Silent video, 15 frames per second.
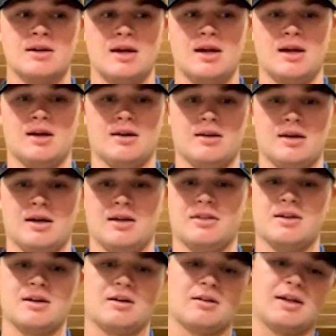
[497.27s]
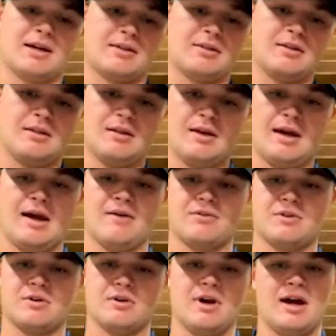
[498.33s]
And I think like
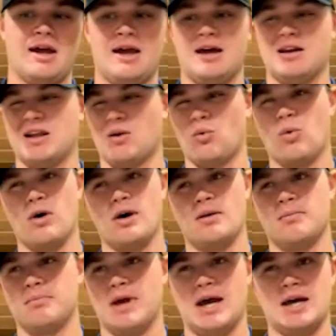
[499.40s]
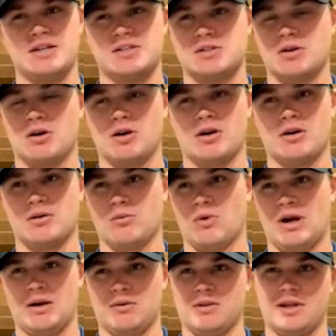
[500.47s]
after I had like one bad start
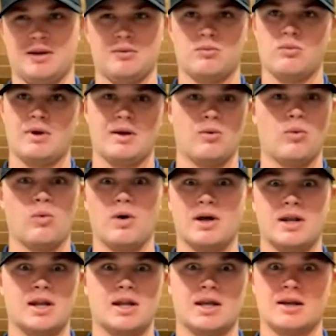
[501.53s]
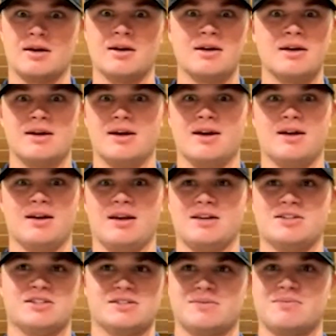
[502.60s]
where I like went 1 inning, and
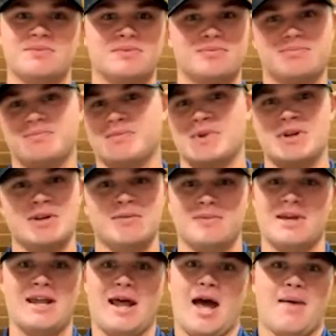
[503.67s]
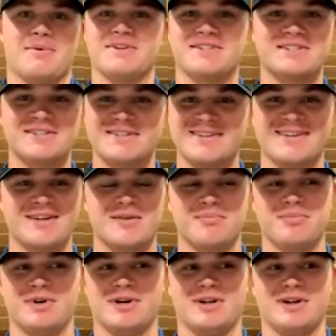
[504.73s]
it happens.
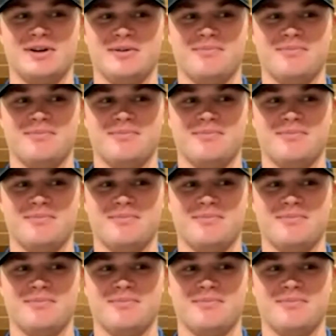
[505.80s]
But